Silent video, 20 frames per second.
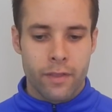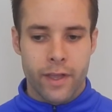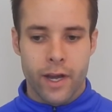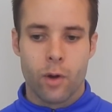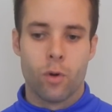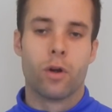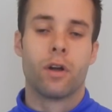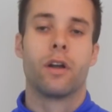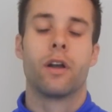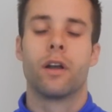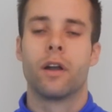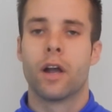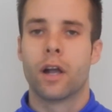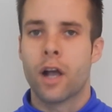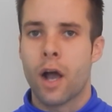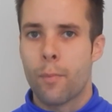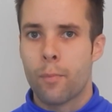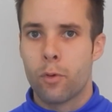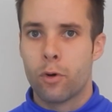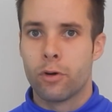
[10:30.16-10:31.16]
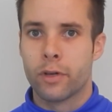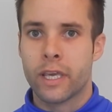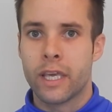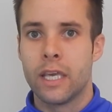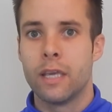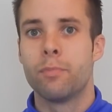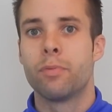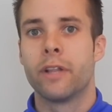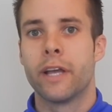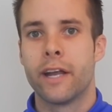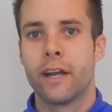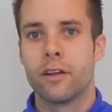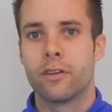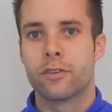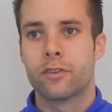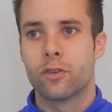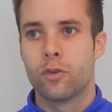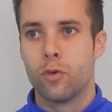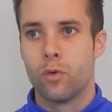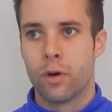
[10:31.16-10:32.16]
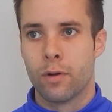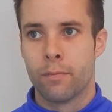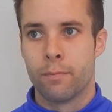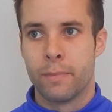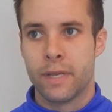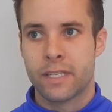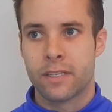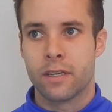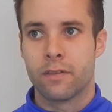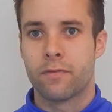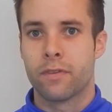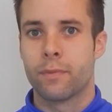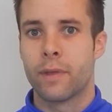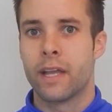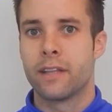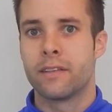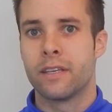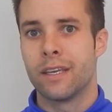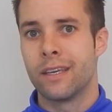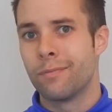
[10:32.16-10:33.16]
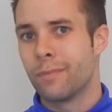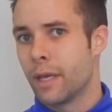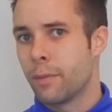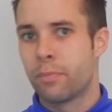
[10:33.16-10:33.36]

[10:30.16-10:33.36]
there were a couple of key players who were missing from that team.